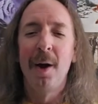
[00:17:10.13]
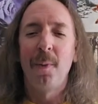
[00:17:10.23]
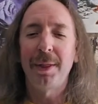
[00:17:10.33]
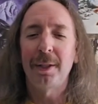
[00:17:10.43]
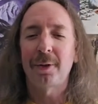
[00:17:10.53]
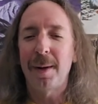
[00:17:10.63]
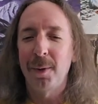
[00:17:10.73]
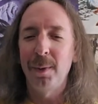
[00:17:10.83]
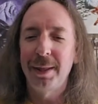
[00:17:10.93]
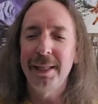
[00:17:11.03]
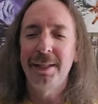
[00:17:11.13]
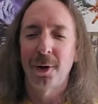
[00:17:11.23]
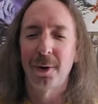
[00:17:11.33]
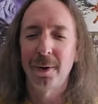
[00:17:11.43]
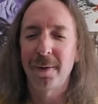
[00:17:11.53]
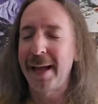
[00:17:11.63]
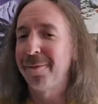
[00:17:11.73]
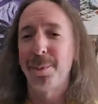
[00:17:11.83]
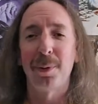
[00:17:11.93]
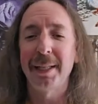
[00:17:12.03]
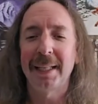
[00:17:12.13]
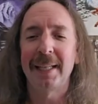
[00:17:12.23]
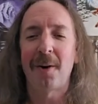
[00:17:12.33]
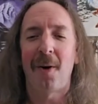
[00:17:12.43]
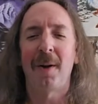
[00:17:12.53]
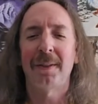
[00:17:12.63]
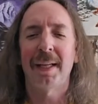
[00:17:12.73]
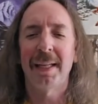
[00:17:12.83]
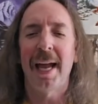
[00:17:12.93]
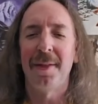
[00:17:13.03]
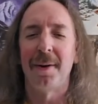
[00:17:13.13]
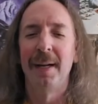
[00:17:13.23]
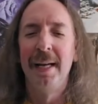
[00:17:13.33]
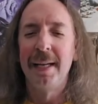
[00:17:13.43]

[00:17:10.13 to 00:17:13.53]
with The Trouble with Eternal Life, bringing it all together.